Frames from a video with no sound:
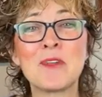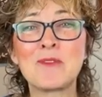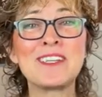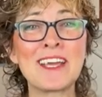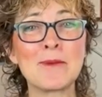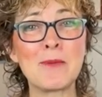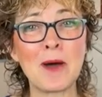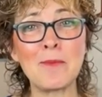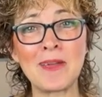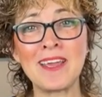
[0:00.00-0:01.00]
If we take a
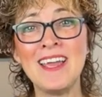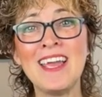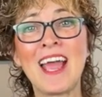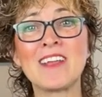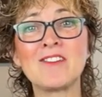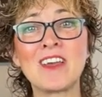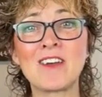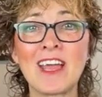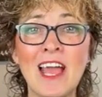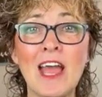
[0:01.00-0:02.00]
puppy and you say,
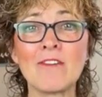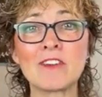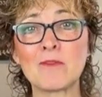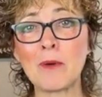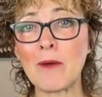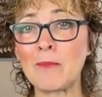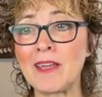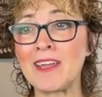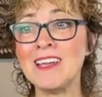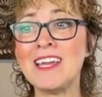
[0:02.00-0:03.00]
okay, I have this
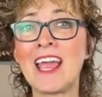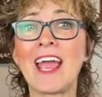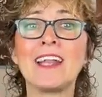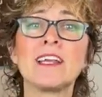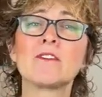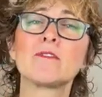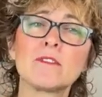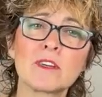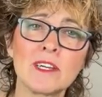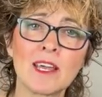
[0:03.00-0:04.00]
puppy and he's
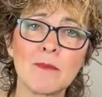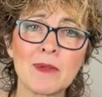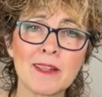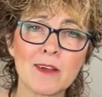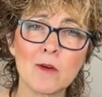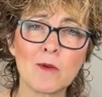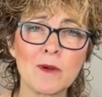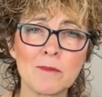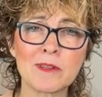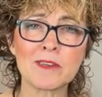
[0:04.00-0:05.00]
looking at me like, oh,
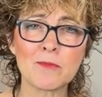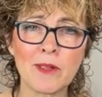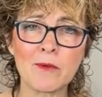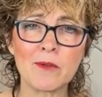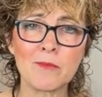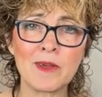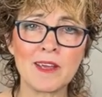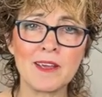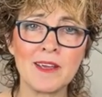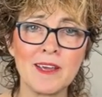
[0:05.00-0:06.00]
come please play with
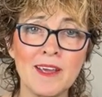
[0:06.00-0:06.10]
me.